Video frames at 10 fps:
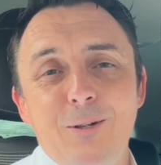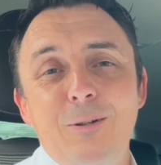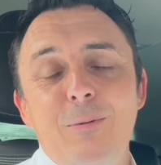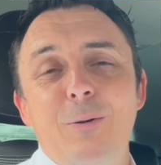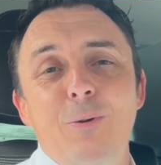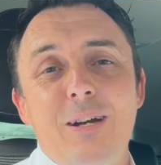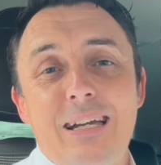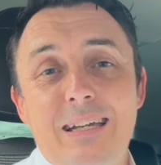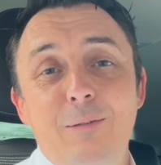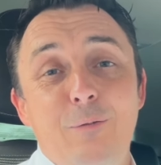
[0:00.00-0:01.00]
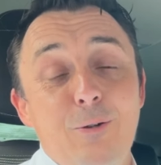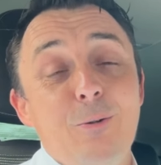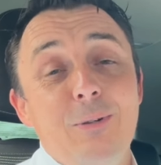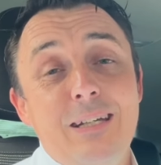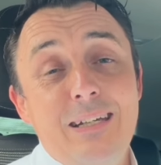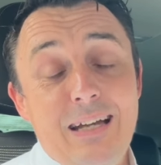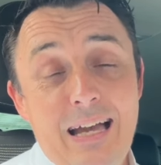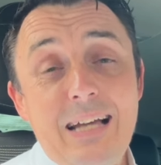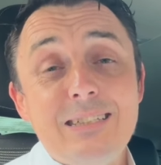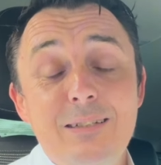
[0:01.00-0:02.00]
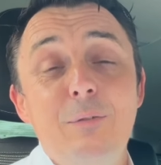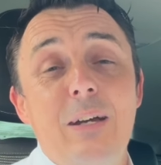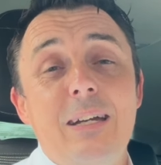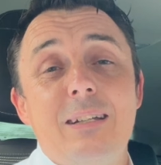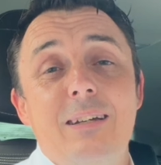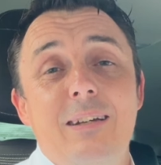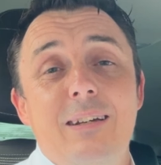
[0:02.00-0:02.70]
the amount of work I get through, it has an effect.